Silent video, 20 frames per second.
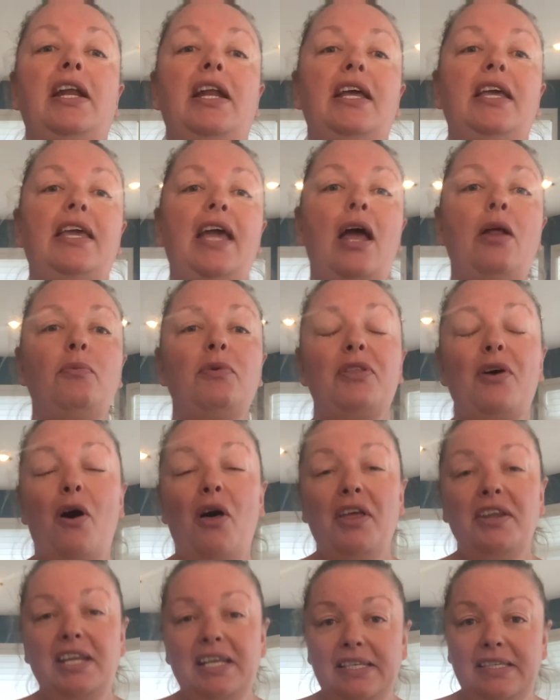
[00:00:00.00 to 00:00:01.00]
Again, with the
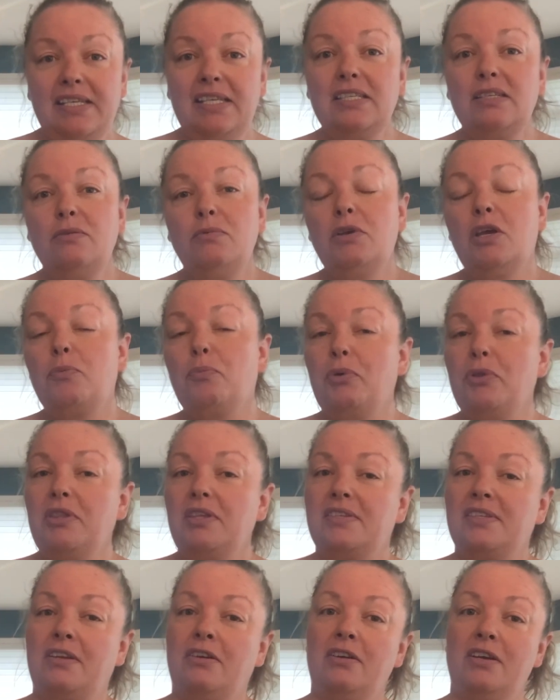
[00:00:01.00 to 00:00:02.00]
holiday season, we could put
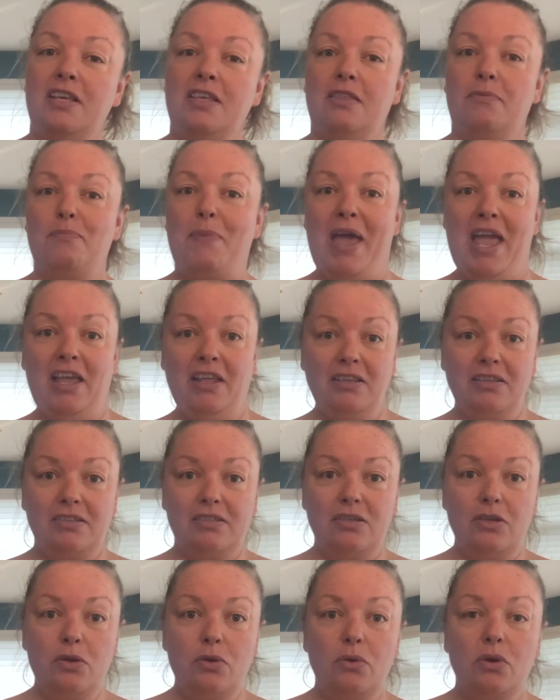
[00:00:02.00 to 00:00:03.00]
this underneath
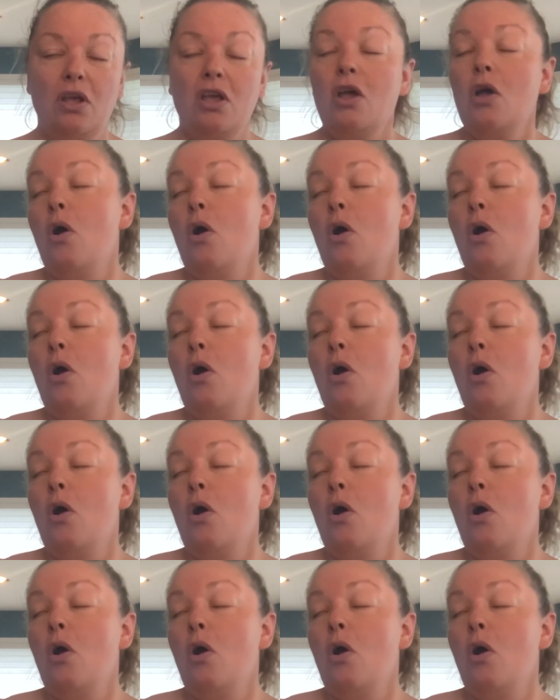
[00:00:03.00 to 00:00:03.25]
pantsuit